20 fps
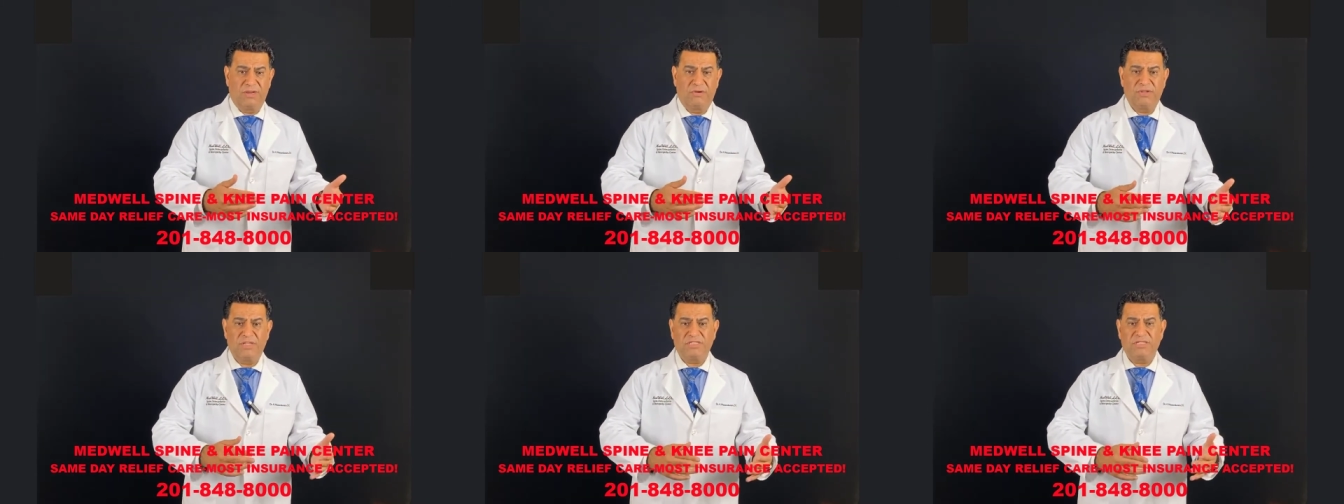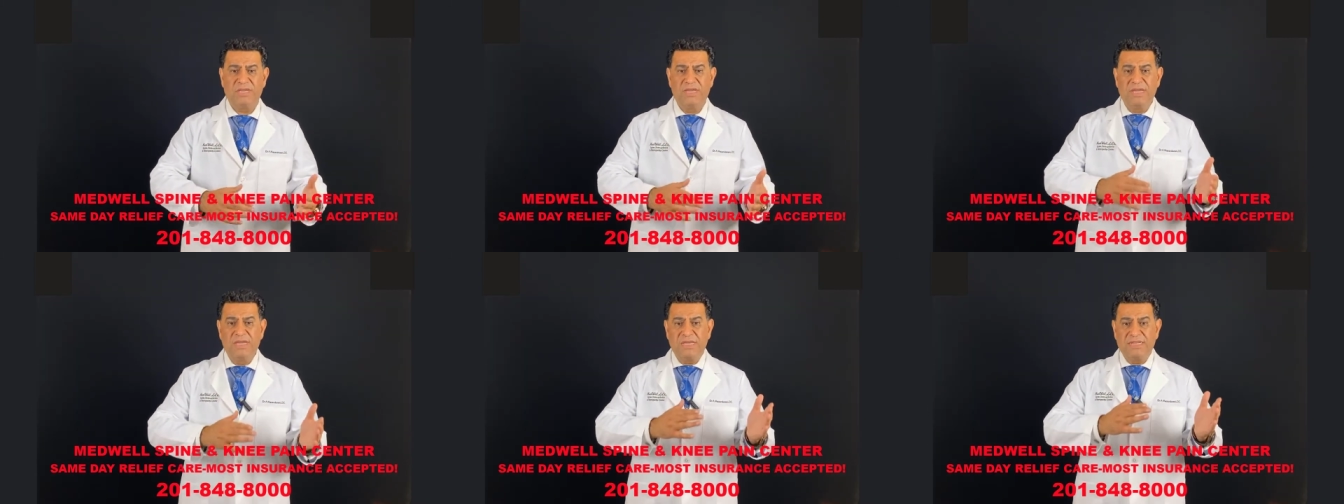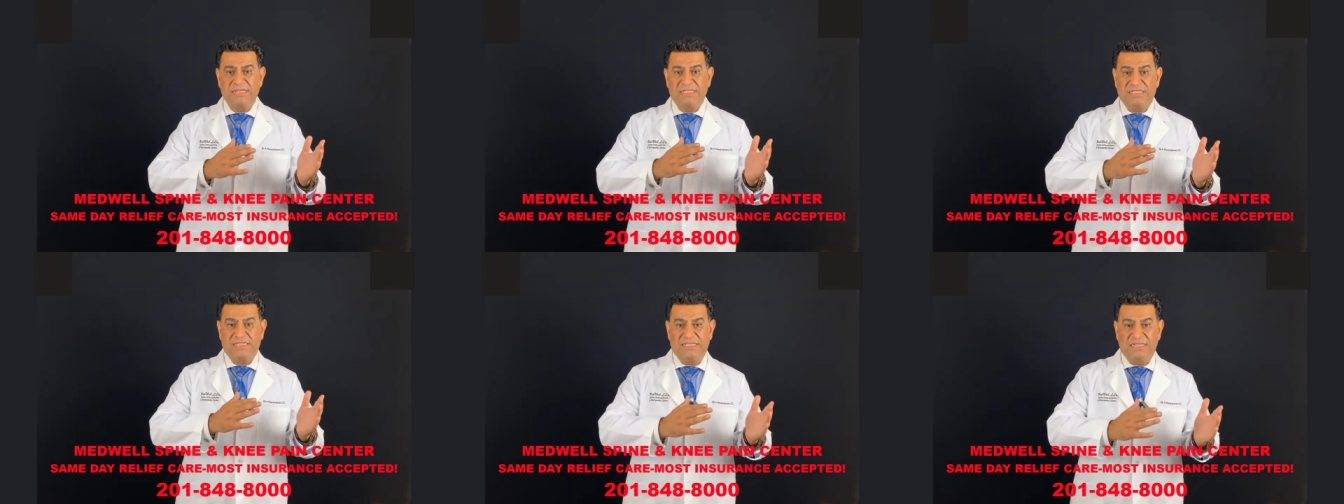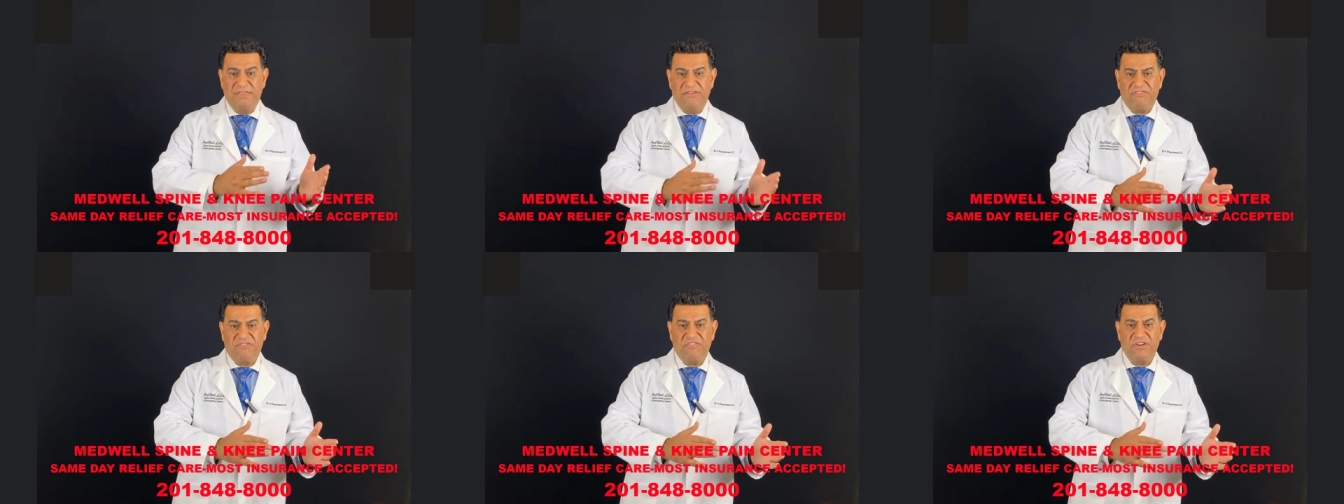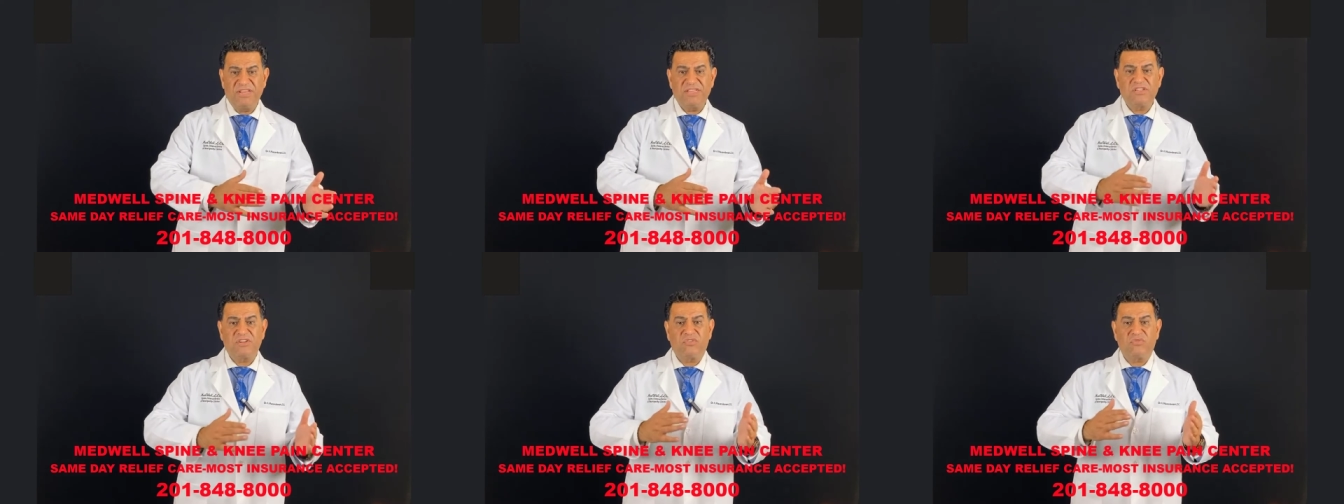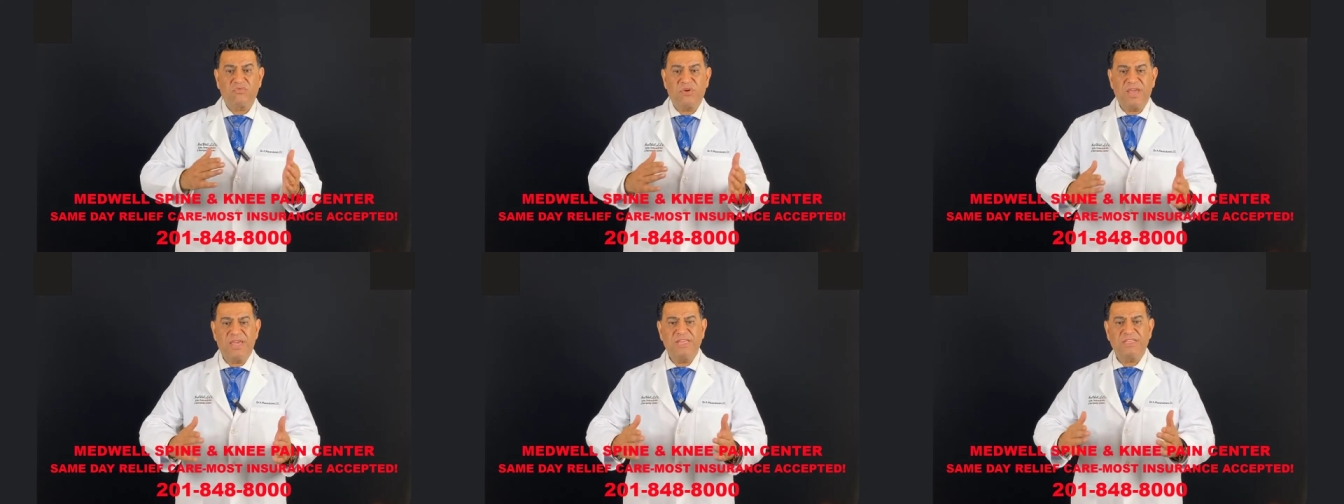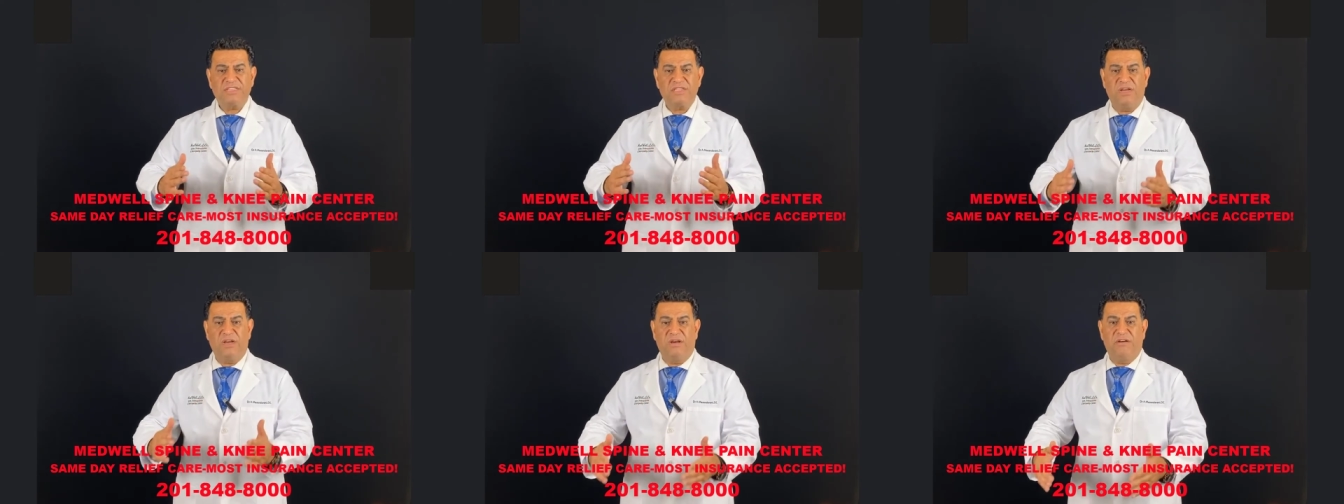There is different
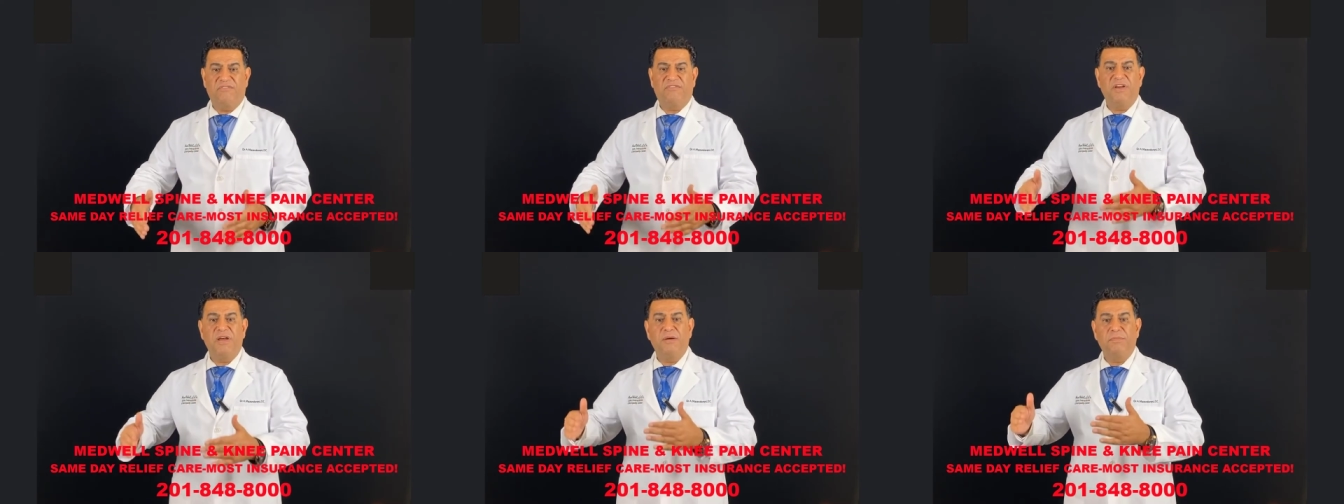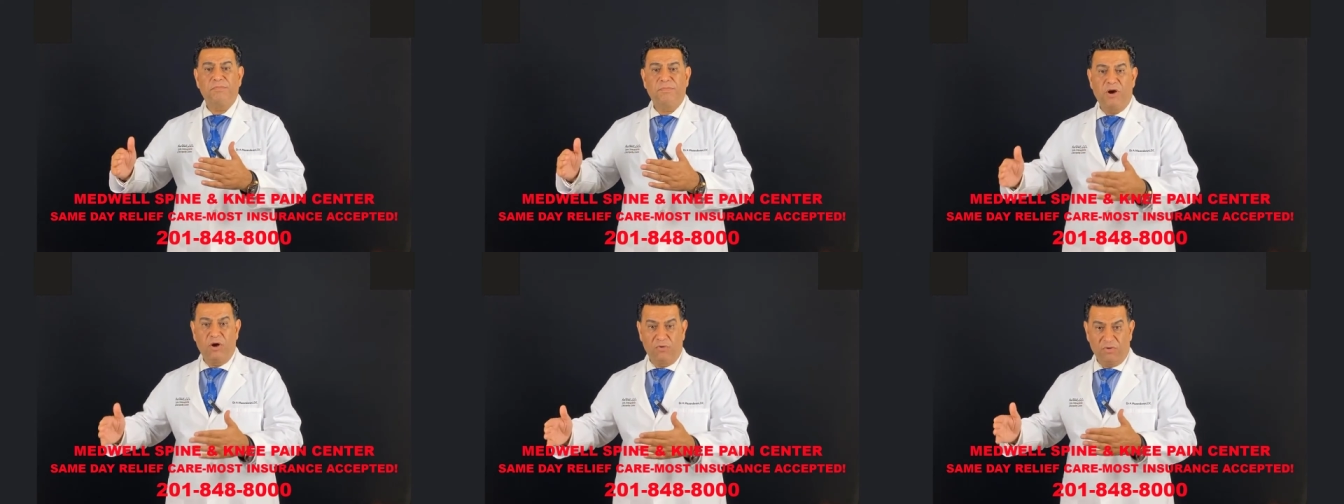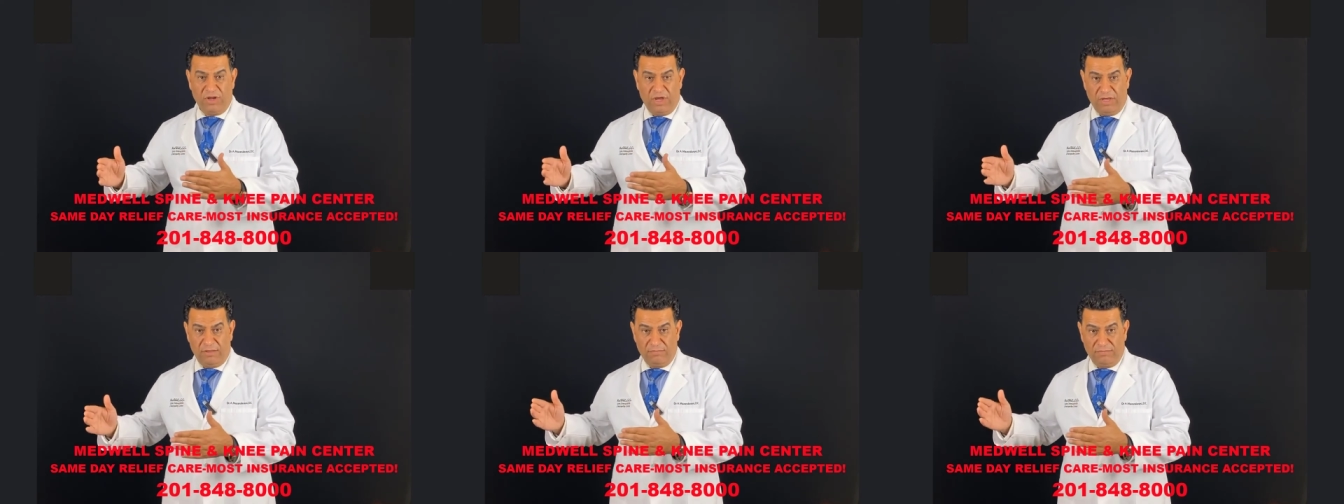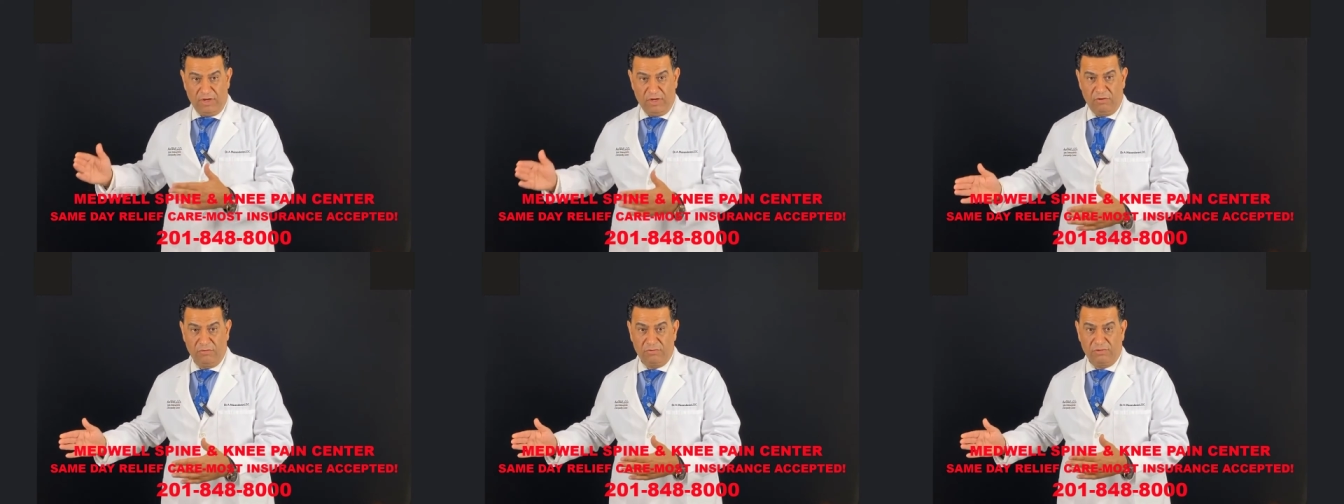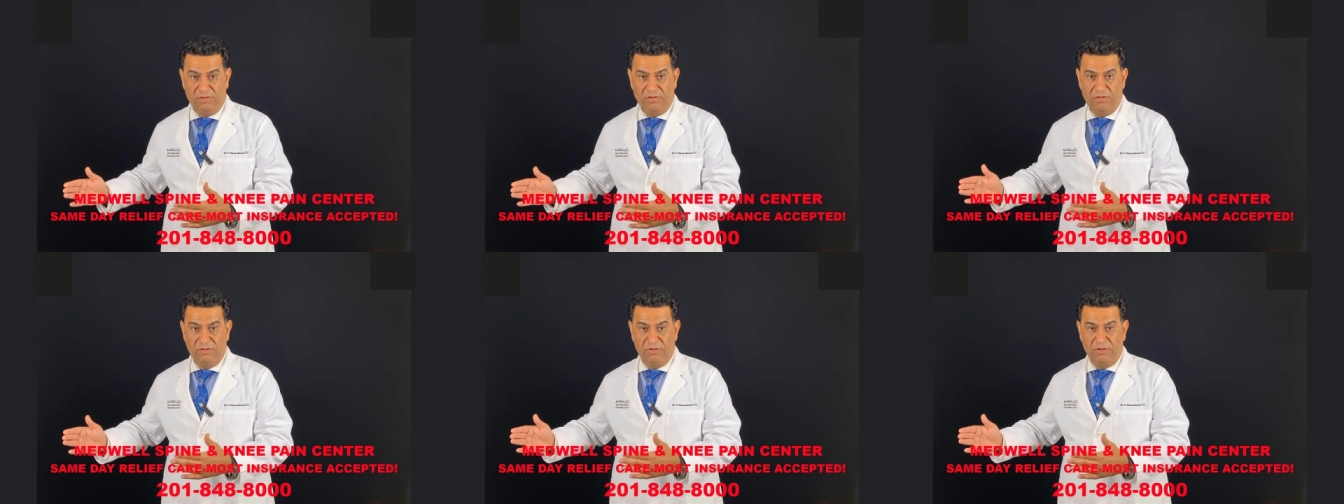grades of bone on bone.